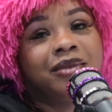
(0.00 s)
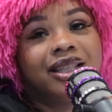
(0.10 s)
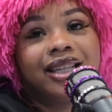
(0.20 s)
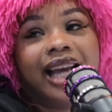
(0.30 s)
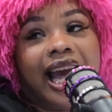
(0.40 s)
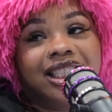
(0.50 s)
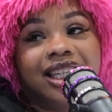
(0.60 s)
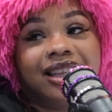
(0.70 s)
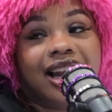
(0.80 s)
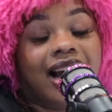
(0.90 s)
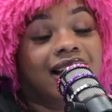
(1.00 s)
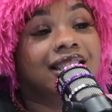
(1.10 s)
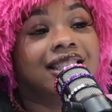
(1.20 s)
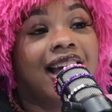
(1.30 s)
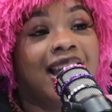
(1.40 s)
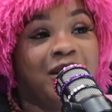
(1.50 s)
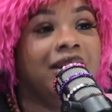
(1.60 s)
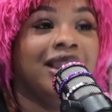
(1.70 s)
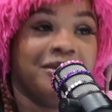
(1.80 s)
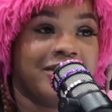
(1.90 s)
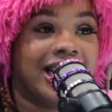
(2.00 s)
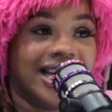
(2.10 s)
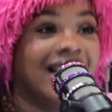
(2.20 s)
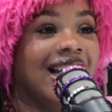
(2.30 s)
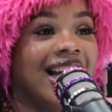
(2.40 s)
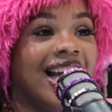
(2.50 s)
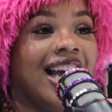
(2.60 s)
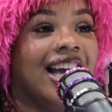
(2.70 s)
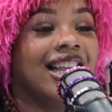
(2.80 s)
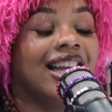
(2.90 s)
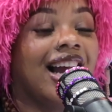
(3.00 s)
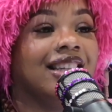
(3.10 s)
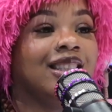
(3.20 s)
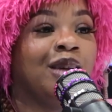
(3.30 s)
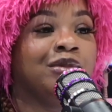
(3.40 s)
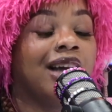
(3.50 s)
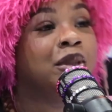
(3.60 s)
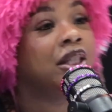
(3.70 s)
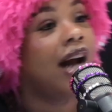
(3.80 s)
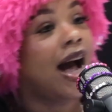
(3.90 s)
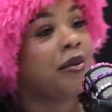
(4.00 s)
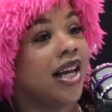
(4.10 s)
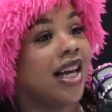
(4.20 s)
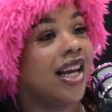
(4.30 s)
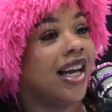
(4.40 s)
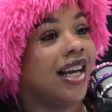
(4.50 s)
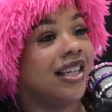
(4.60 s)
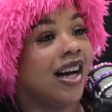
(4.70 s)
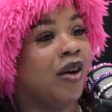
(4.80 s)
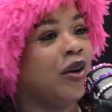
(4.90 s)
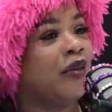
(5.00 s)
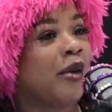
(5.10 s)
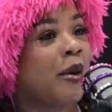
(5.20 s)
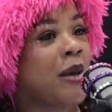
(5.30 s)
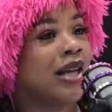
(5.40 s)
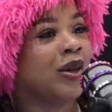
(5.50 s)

little gadget that I can take with me. That I can sometimes chime in. I don't my know, God,